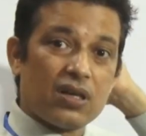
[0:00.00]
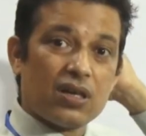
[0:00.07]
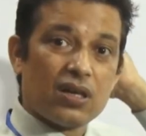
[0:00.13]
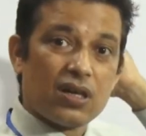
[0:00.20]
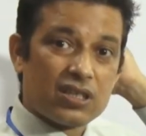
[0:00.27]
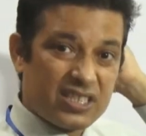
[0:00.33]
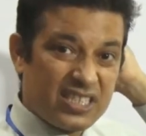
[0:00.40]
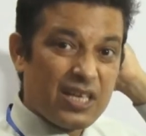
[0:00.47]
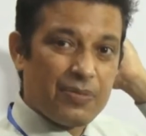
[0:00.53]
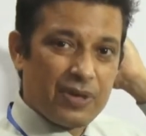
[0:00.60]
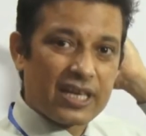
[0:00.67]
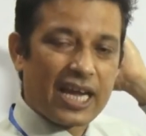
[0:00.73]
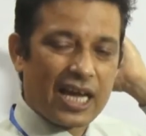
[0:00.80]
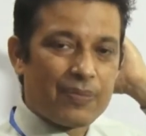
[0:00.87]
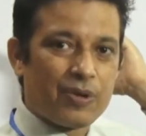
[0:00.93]
CB
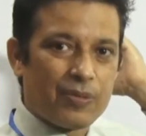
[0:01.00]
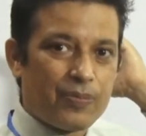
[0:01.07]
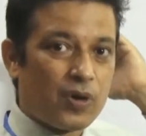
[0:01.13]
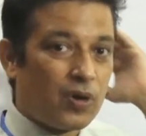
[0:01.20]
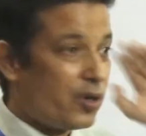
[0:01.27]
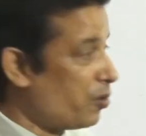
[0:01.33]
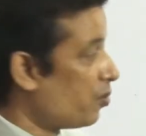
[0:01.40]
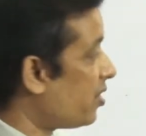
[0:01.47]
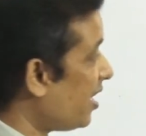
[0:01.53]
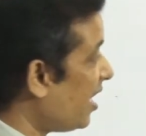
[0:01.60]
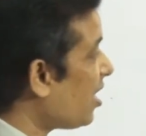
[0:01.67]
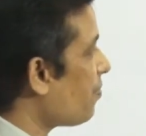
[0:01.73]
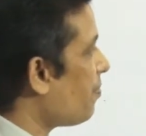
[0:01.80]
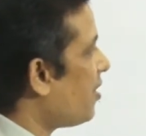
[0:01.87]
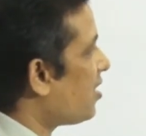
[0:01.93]
can be produced.
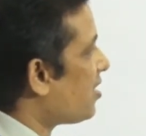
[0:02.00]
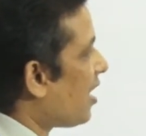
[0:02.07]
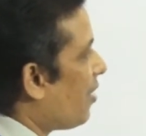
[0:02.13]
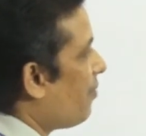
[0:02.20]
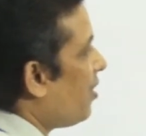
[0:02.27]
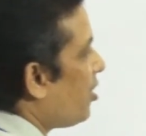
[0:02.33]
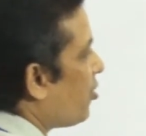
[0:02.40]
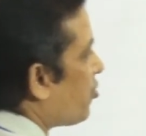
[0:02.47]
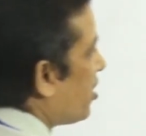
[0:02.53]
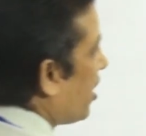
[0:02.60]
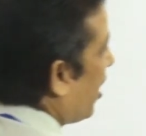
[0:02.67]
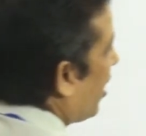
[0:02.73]
It means, I mean to say,